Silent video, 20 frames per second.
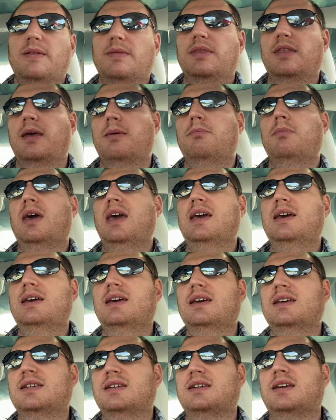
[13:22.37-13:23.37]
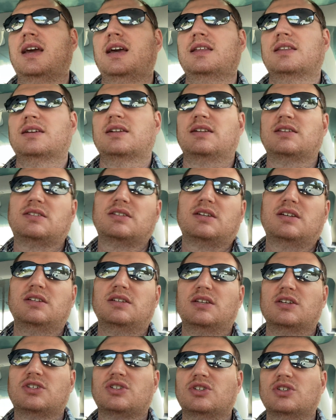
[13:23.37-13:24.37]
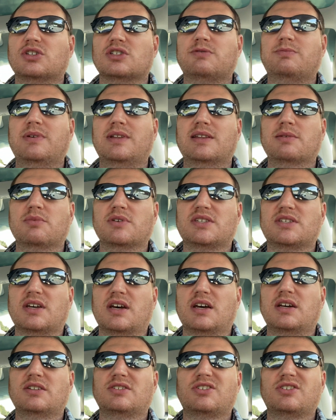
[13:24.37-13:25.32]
that may indicate that it's a conditional speed limit sign.